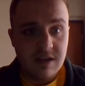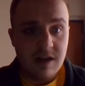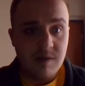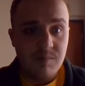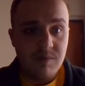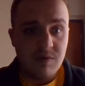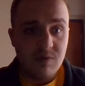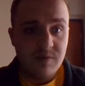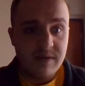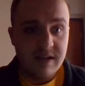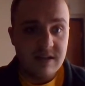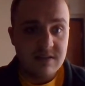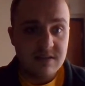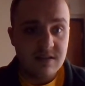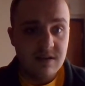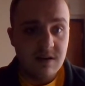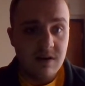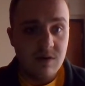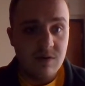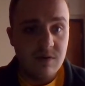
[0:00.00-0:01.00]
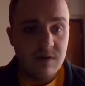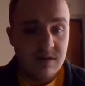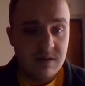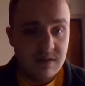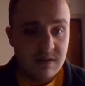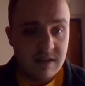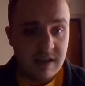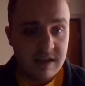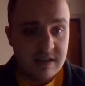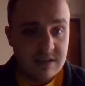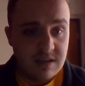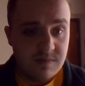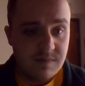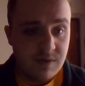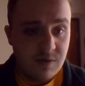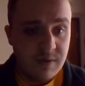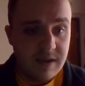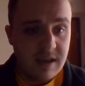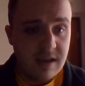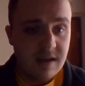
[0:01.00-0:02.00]
a couple of weeks ago on
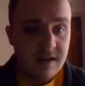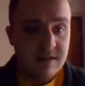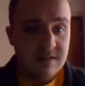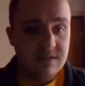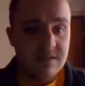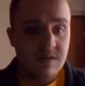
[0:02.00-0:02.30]
Thanksgiving weekend.